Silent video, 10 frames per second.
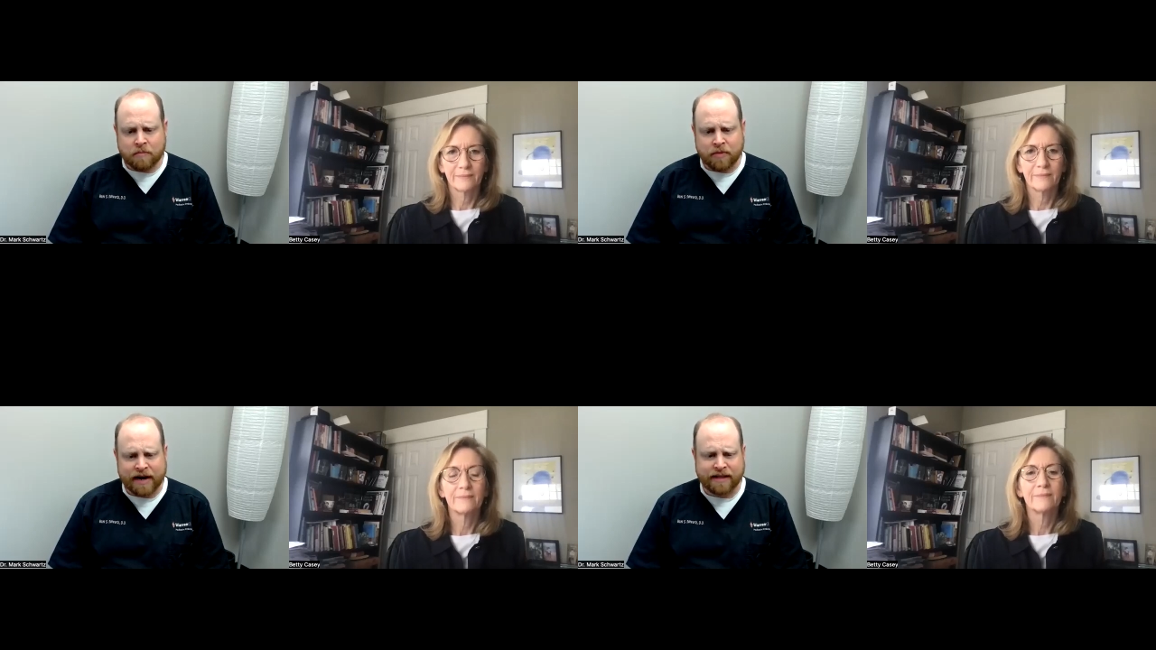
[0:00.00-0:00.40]

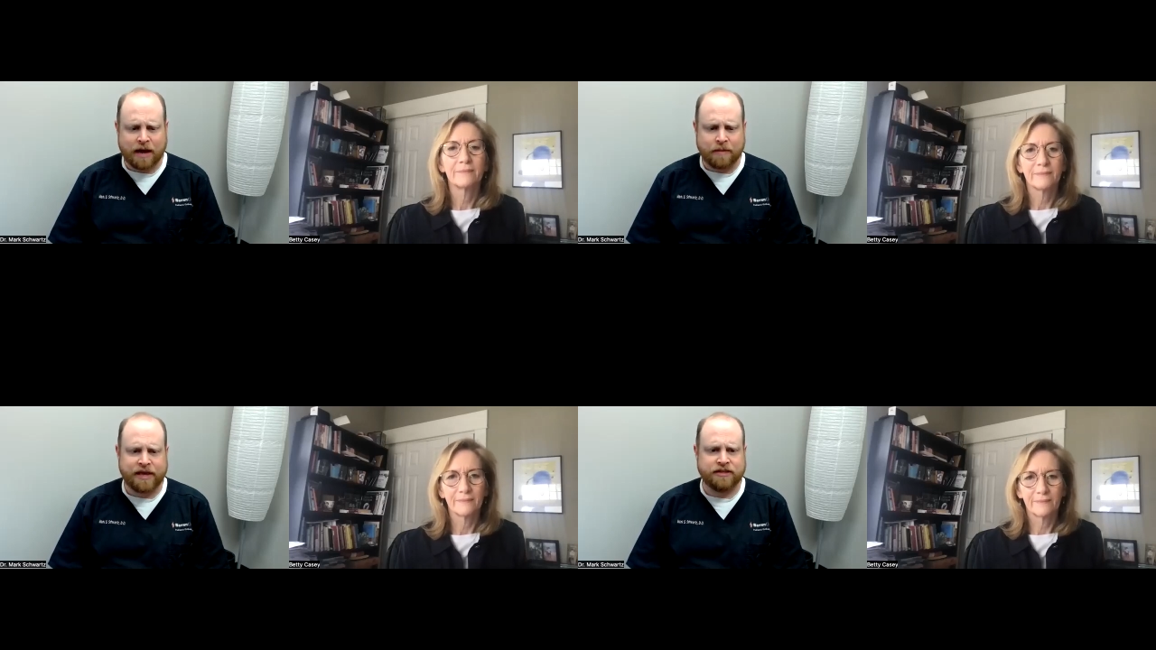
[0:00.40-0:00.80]
Speaker 1: But
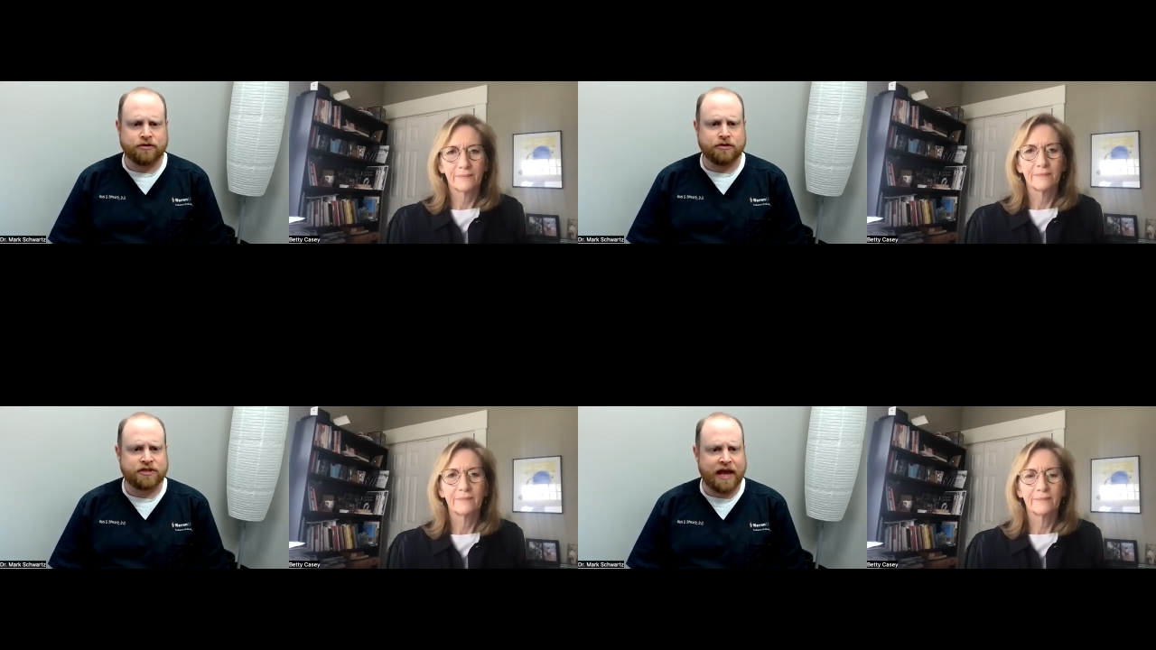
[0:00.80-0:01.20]
anytime
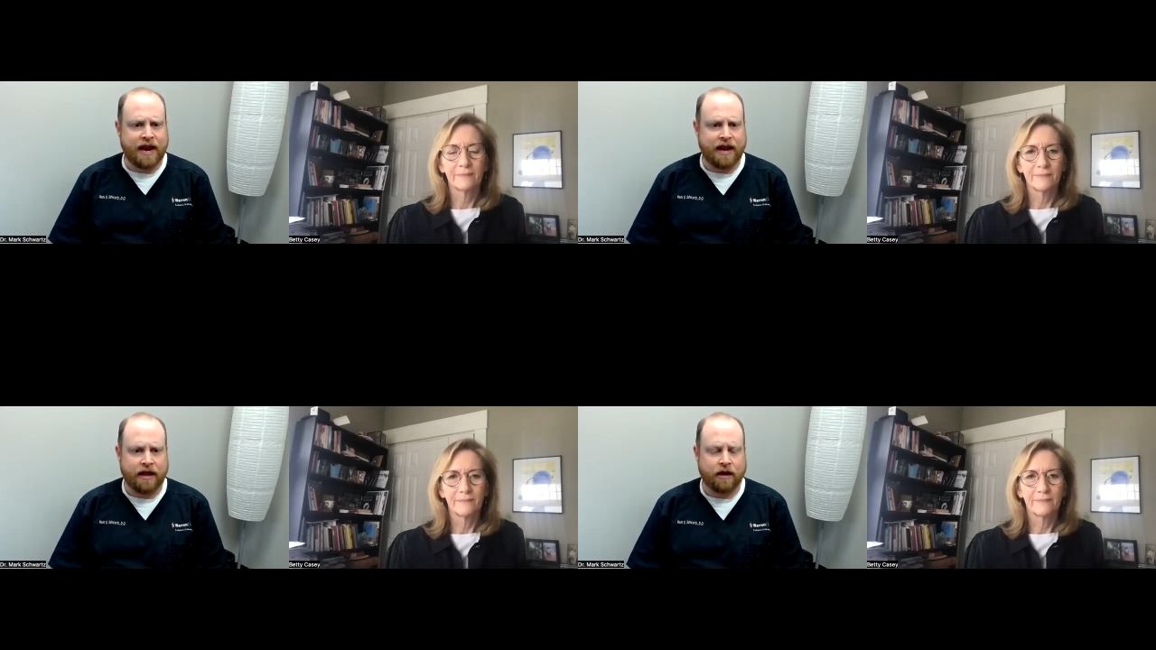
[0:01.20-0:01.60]
kids are
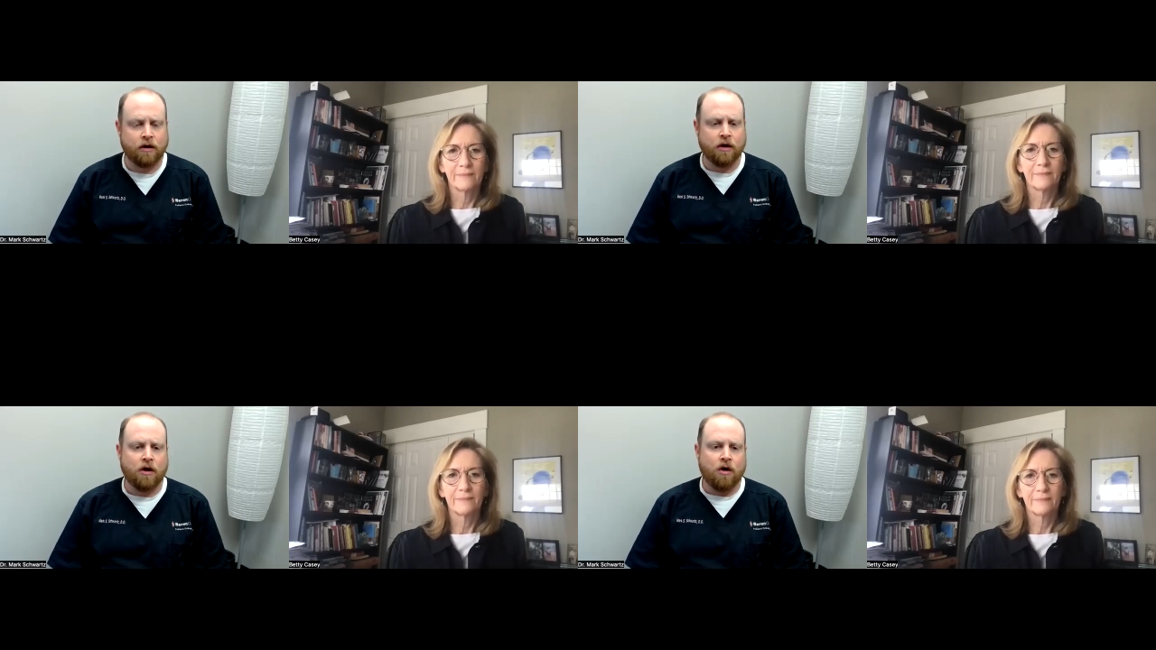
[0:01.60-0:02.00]
skating